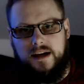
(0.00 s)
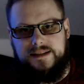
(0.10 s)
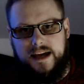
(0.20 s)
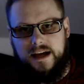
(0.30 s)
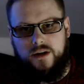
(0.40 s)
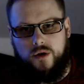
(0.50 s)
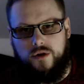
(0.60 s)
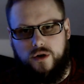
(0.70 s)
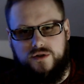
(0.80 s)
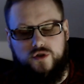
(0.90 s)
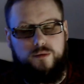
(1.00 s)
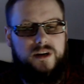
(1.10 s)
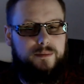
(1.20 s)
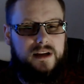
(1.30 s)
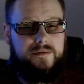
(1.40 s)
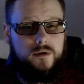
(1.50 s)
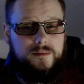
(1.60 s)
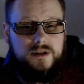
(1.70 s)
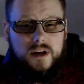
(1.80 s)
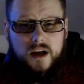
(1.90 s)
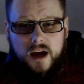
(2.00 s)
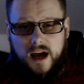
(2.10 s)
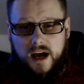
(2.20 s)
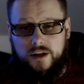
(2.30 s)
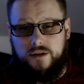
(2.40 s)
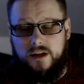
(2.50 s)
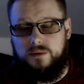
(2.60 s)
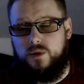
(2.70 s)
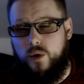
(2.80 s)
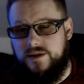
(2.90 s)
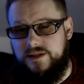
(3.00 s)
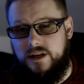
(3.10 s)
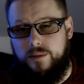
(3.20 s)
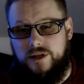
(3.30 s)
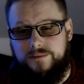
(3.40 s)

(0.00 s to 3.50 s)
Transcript: tag on all social media platforms. Good luck with the quarantine, everybody.